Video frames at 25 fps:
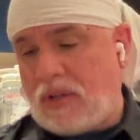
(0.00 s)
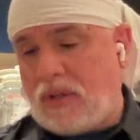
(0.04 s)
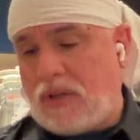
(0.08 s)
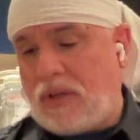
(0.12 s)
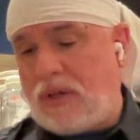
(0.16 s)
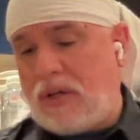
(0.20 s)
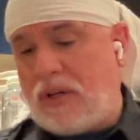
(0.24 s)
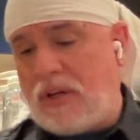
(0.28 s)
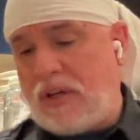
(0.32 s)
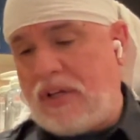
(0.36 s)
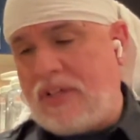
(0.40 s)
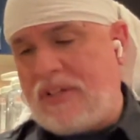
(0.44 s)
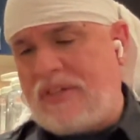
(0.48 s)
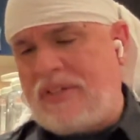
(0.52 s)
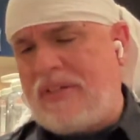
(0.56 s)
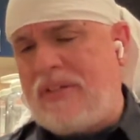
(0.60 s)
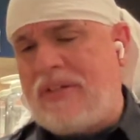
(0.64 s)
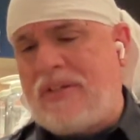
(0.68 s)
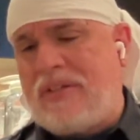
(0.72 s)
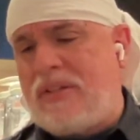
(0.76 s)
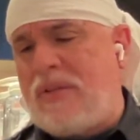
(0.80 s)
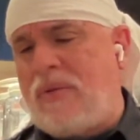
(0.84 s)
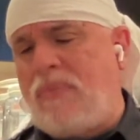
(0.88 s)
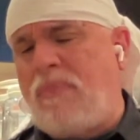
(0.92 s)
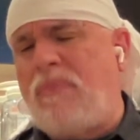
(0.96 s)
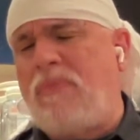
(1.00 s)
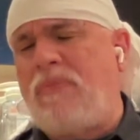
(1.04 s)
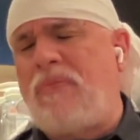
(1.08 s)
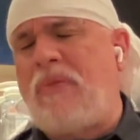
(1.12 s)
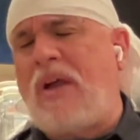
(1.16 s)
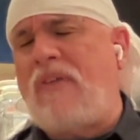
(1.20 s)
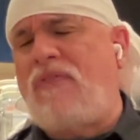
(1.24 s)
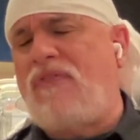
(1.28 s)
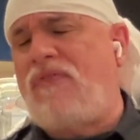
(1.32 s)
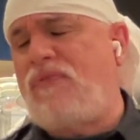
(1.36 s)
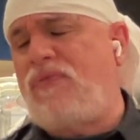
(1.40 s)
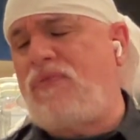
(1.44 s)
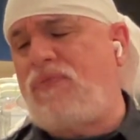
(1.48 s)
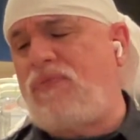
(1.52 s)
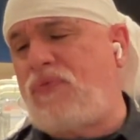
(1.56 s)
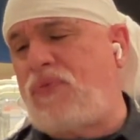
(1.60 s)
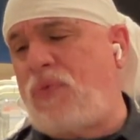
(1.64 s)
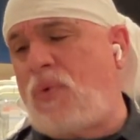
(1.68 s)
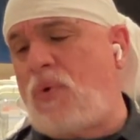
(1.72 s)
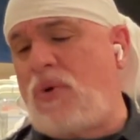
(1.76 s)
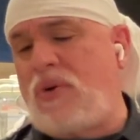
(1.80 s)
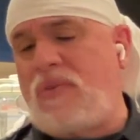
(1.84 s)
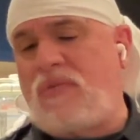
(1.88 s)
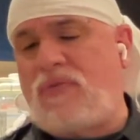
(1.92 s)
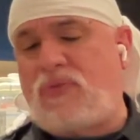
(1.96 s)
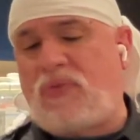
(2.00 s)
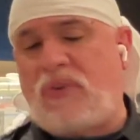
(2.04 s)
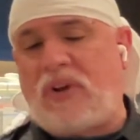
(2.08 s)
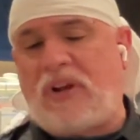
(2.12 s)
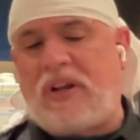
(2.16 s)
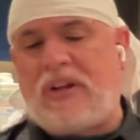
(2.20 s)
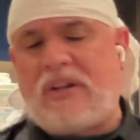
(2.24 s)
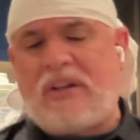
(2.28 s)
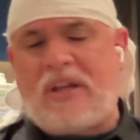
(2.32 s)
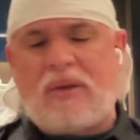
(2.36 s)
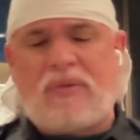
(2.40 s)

My foreign friend